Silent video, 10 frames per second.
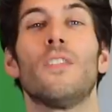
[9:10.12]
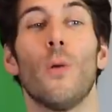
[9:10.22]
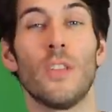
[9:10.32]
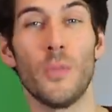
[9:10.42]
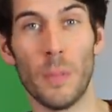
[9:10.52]

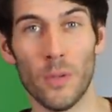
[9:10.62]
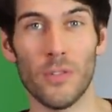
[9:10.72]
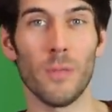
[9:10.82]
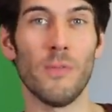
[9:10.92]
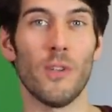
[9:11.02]
so I
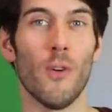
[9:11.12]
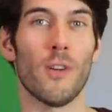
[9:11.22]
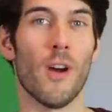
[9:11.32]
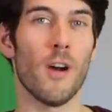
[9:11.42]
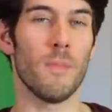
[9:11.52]
spilled some
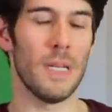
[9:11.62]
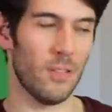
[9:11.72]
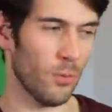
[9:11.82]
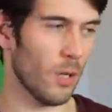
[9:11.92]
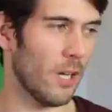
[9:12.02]
soda on me,
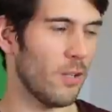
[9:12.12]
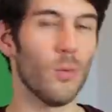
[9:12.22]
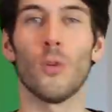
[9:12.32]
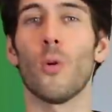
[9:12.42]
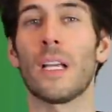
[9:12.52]
so we're gonna
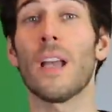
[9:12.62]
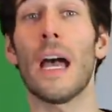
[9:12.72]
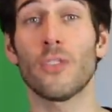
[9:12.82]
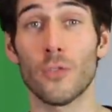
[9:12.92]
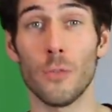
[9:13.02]
do a quick
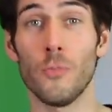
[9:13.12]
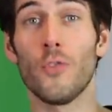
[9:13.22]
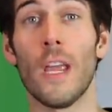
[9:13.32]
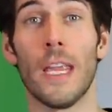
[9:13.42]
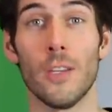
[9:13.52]
costume
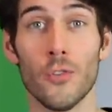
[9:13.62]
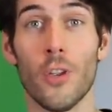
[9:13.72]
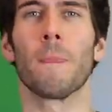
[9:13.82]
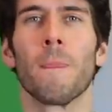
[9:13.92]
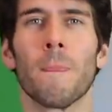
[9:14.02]

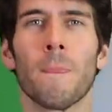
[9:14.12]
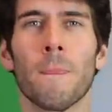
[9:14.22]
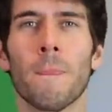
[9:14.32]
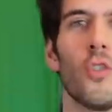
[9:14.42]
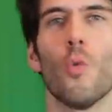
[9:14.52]
change.
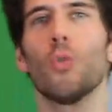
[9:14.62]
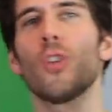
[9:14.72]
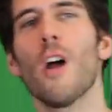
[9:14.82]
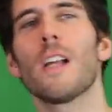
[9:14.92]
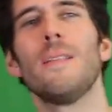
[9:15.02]
So we're
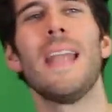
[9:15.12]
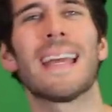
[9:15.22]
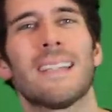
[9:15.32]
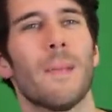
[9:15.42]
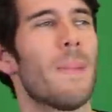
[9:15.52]
talking
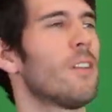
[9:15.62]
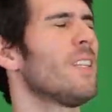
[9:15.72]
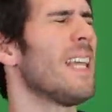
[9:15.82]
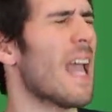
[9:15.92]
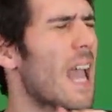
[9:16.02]
next
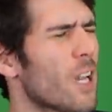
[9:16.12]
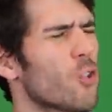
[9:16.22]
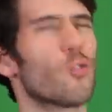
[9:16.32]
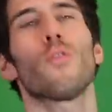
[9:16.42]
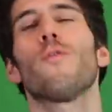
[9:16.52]
about the
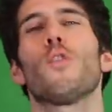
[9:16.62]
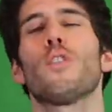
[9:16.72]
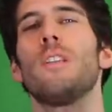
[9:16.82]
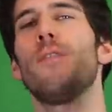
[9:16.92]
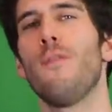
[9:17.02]

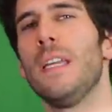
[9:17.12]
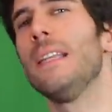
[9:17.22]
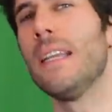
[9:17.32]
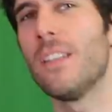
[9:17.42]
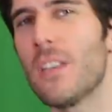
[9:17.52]
extroverted
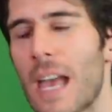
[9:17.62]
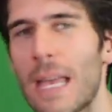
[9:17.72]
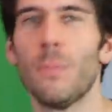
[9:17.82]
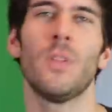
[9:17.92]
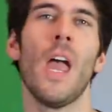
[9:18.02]
feeling
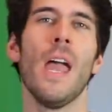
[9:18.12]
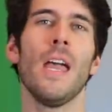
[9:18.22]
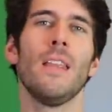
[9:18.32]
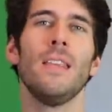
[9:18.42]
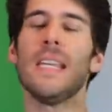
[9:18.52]
types,
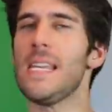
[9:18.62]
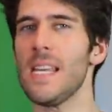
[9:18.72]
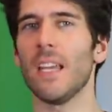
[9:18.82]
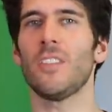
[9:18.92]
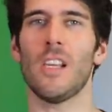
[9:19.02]
the
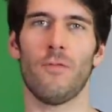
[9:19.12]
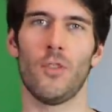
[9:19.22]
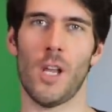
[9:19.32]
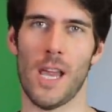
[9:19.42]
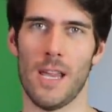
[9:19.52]

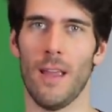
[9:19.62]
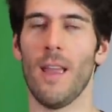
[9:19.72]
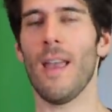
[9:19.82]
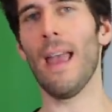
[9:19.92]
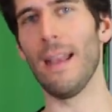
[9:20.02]
ESFJ
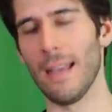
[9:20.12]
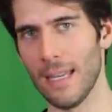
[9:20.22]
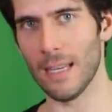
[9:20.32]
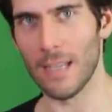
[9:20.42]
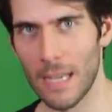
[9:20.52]
and
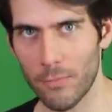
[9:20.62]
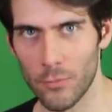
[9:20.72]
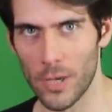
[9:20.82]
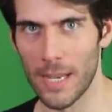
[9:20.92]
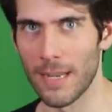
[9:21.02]

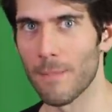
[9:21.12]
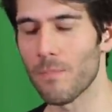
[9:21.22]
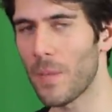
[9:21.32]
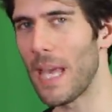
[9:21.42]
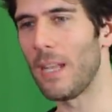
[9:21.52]
ENFJ.
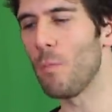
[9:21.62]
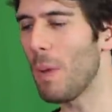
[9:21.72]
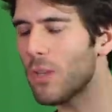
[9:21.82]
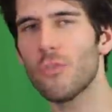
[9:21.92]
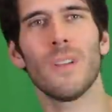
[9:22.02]
And
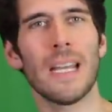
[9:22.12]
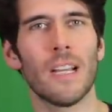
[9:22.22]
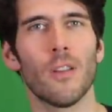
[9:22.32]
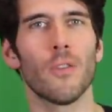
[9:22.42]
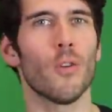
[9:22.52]
much
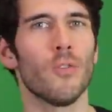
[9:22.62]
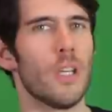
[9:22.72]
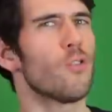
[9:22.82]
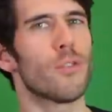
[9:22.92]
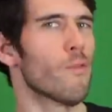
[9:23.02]
like those
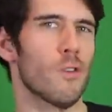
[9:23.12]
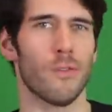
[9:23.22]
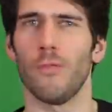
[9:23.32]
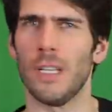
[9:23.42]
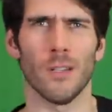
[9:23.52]

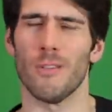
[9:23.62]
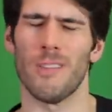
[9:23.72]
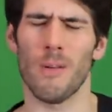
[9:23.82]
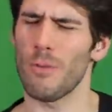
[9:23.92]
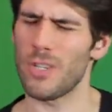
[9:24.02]
introverted feelers
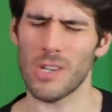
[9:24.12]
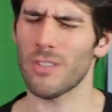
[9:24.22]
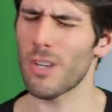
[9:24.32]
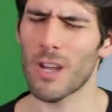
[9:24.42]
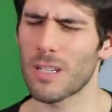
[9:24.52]
that we
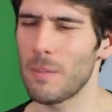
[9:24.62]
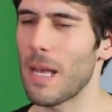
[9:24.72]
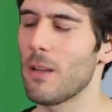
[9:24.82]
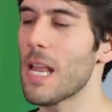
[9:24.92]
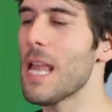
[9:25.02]
just talked
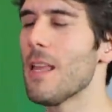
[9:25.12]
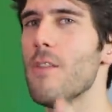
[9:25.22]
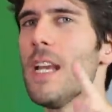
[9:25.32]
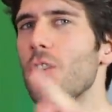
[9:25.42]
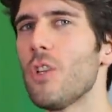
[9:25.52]
about,
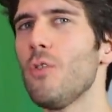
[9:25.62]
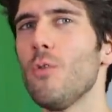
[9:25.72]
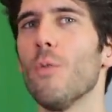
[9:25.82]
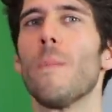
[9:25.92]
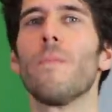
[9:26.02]
they
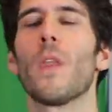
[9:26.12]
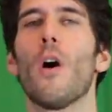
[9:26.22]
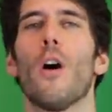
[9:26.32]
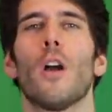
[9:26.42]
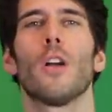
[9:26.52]
too
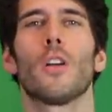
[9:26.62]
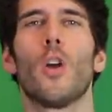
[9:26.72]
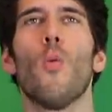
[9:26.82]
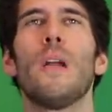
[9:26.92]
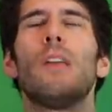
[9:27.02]
are
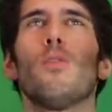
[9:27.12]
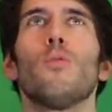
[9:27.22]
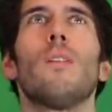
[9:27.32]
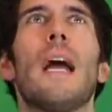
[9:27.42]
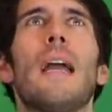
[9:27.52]
going
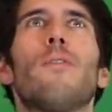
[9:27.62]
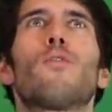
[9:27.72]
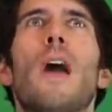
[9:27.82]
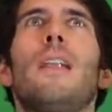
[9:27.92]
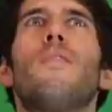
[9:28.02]
through life
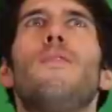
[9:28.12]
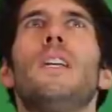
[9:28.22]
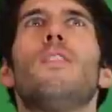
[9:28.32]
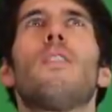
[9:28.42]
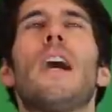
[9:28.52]
trying to
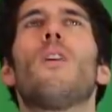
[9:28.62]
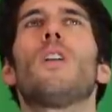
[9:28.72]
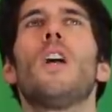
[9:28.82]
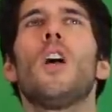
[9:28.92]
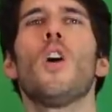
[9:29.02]
figure
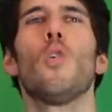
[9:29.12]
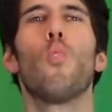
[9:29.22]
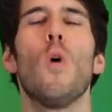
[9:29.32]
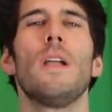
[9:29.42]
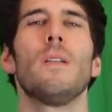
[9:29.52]
out
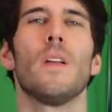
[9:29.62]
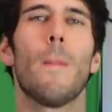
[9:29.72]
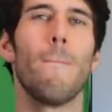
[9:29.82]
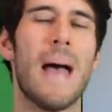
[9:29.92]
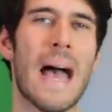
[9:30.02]
what
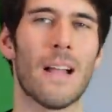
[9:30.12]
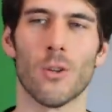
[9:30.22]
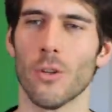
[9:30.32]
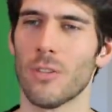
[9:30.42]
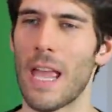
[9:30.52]

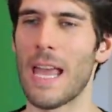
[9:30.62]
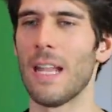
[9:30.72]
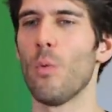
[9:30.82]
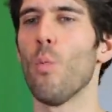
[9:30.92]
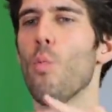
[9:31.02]
matters
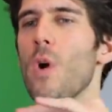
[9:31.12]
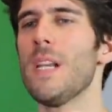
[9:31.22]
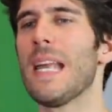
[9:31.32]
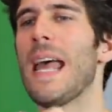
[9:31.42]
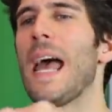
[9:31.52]
and
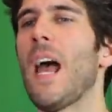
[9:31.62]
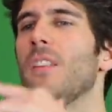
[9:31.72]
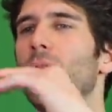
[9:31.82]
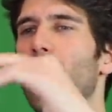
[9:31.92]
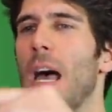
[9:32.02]
what
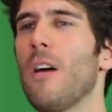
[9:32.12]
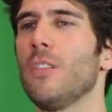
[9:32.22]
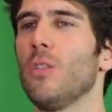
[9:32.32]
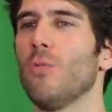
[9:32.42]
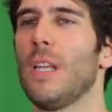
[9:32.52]
has
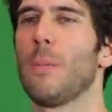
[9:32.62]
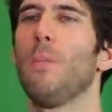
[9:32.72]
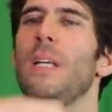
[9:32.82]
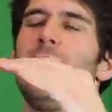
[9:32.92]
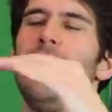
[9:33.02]
value, like
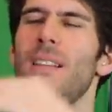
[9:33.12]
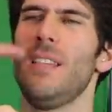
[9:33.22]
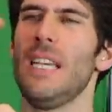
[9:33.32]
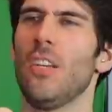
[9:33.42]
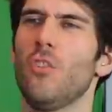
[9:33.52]
placing
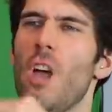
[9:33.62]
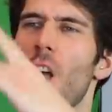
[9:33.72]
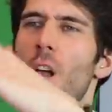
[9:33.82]
things